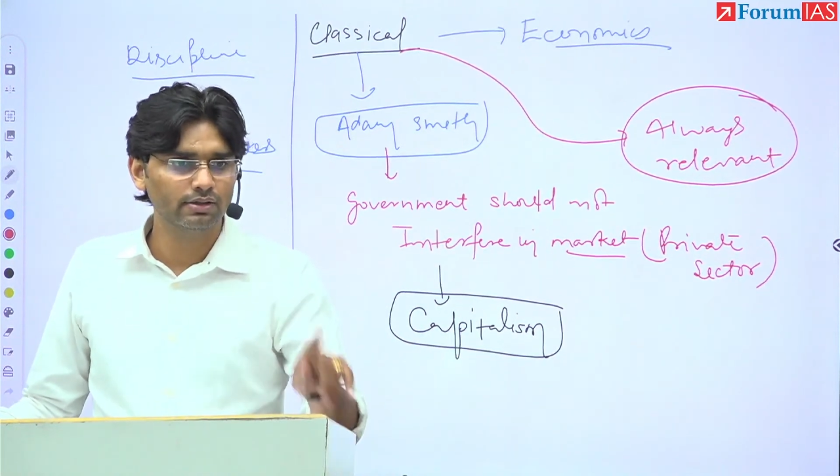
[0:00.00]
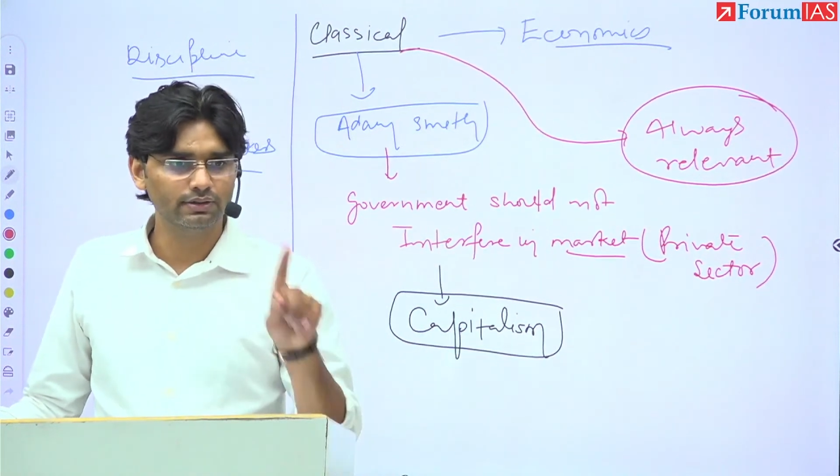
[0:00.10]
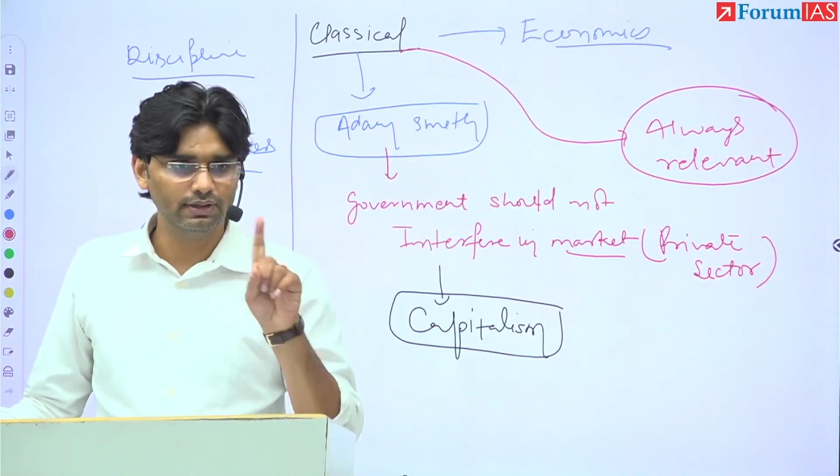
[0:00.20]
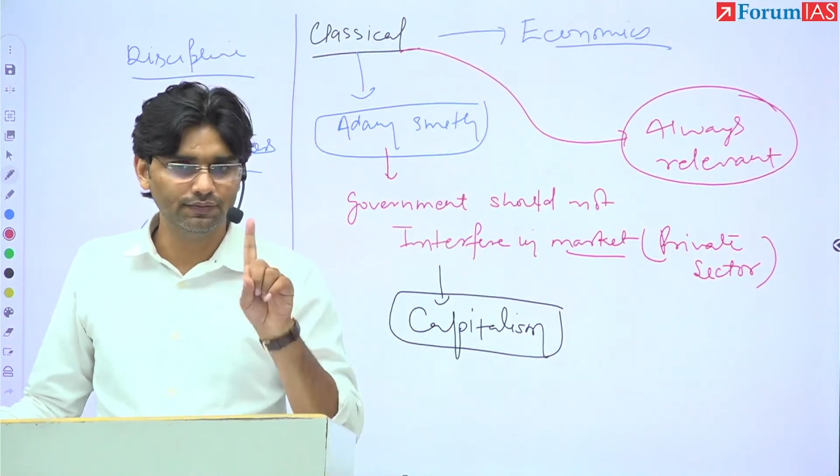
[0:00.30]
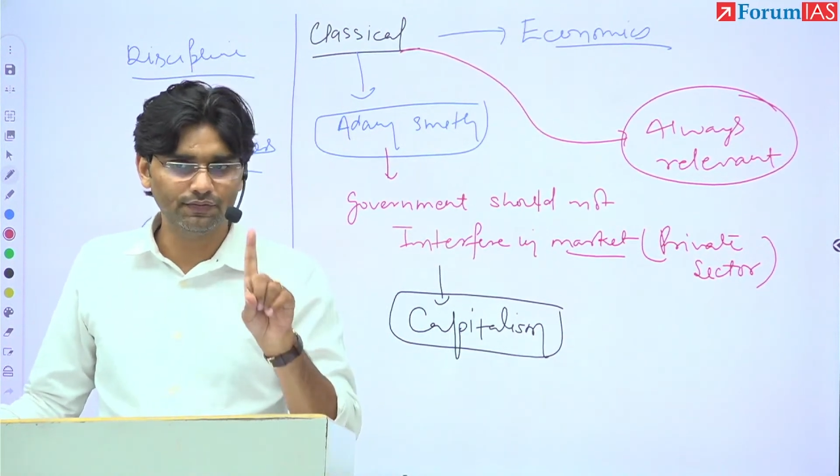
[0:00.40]

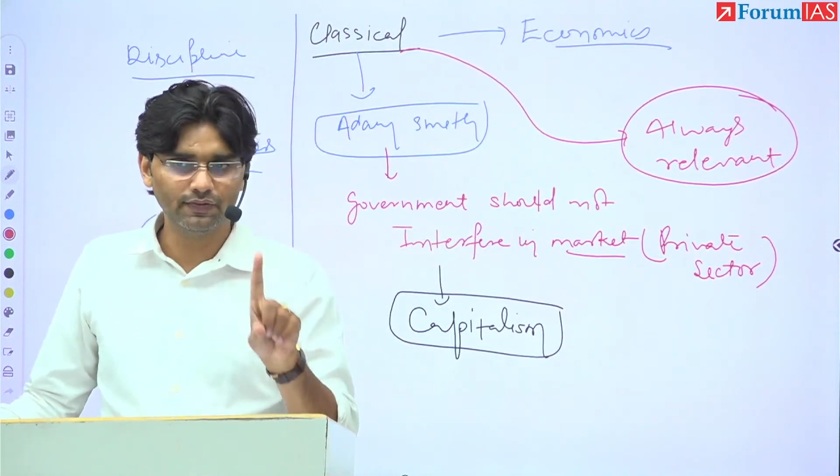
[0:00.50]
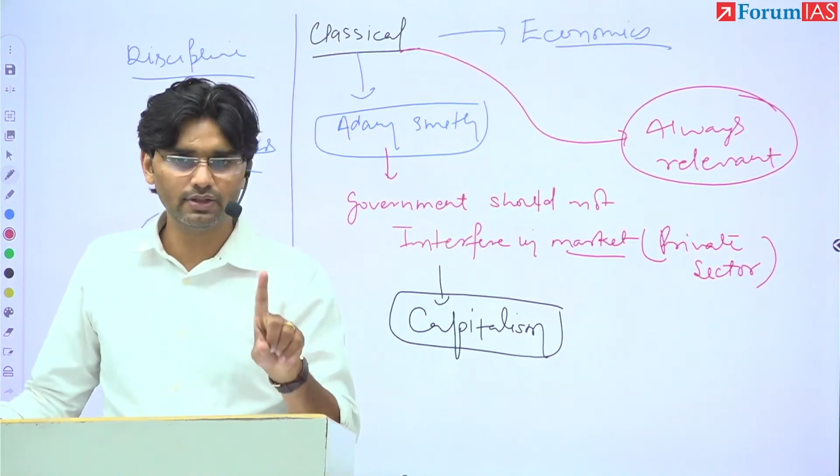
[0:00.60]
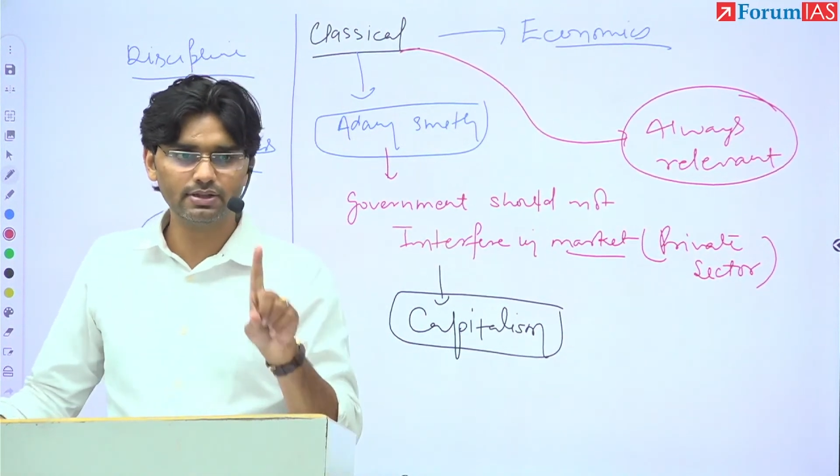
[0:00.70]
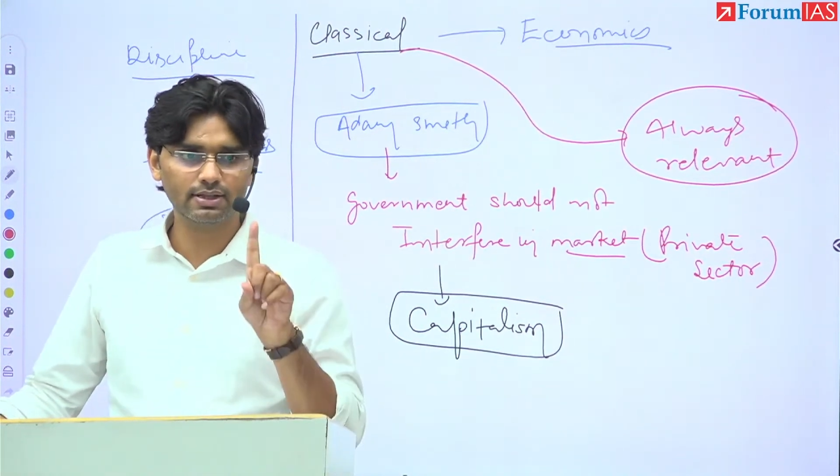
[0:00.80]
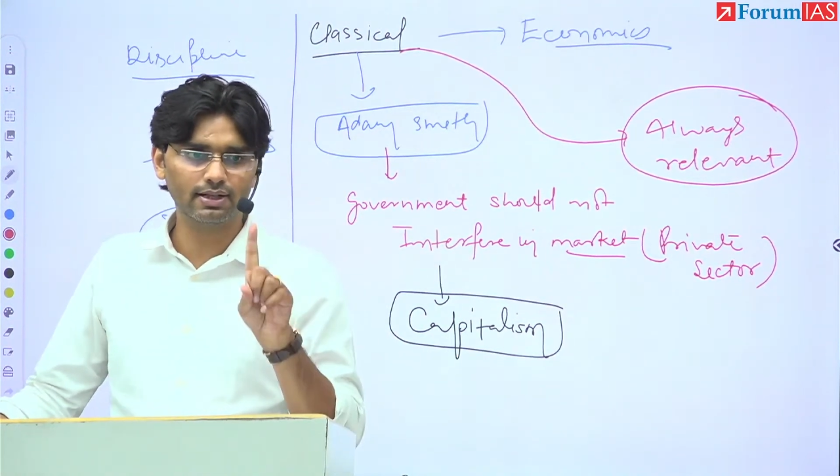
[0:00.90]
the
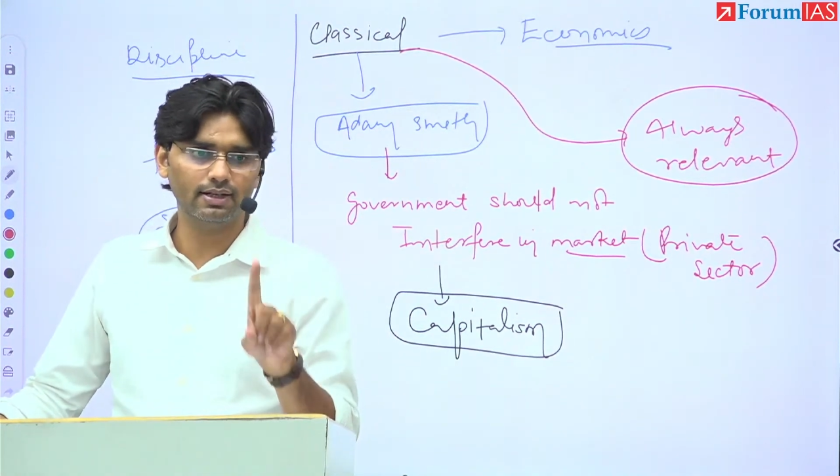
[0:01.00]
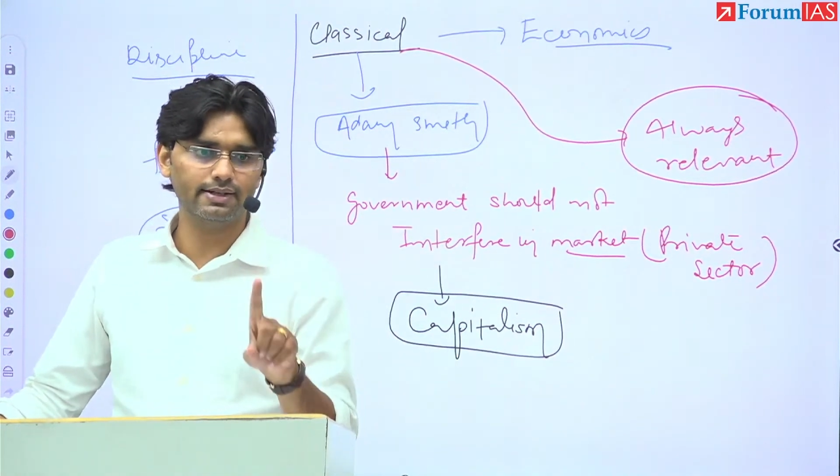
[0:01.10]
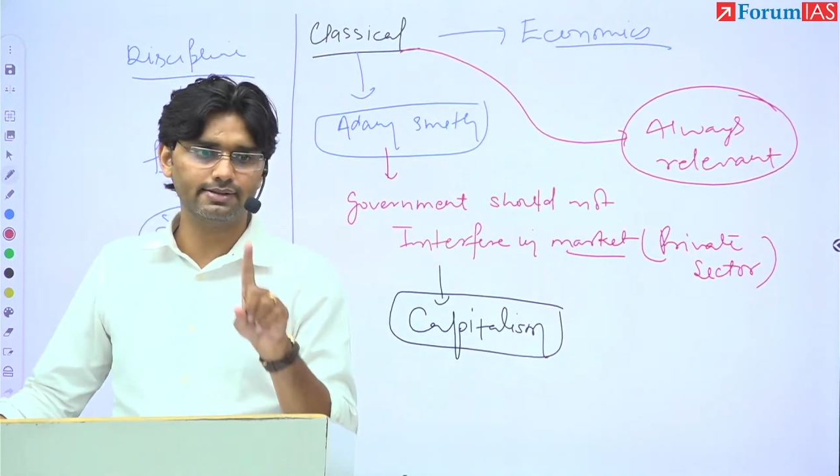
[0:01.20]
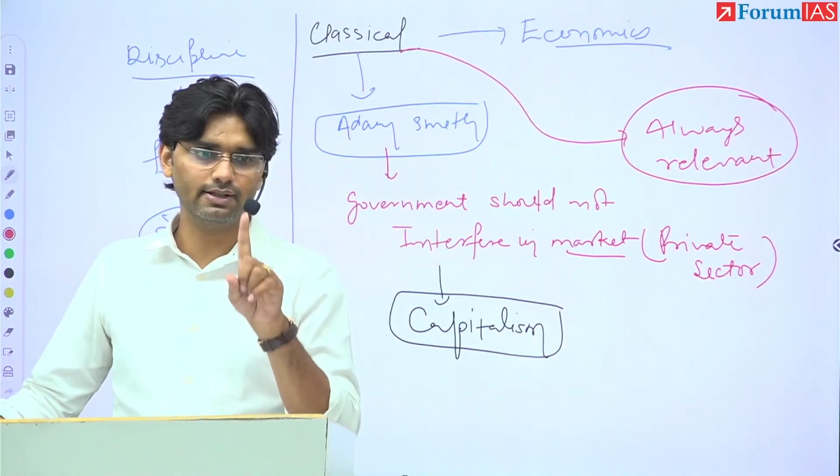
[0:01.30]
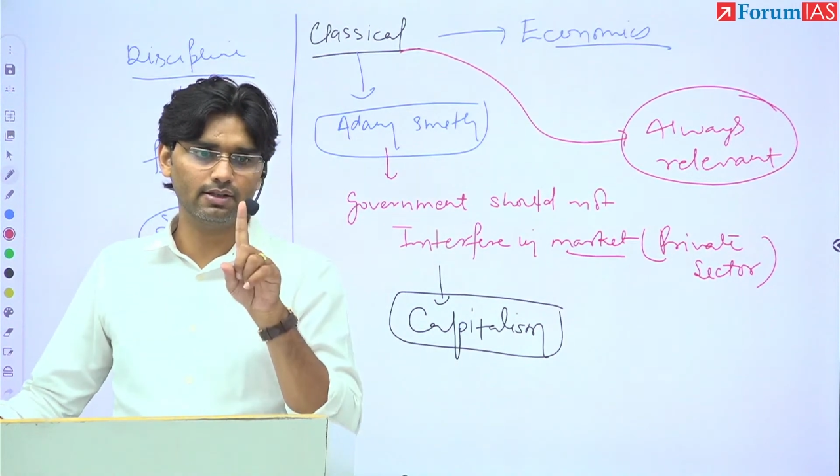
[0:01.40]
first
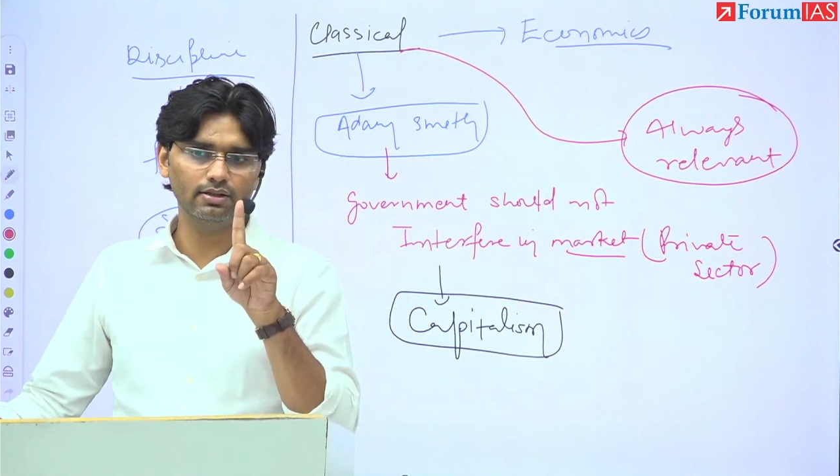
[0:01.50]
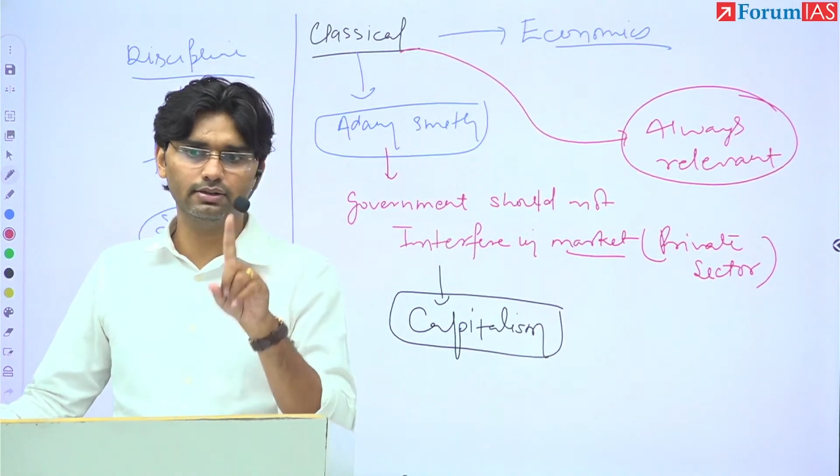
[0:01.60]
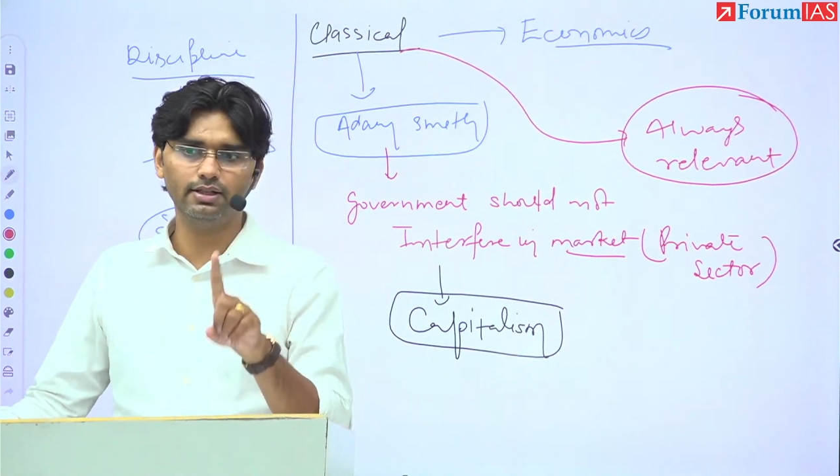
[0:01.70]
classical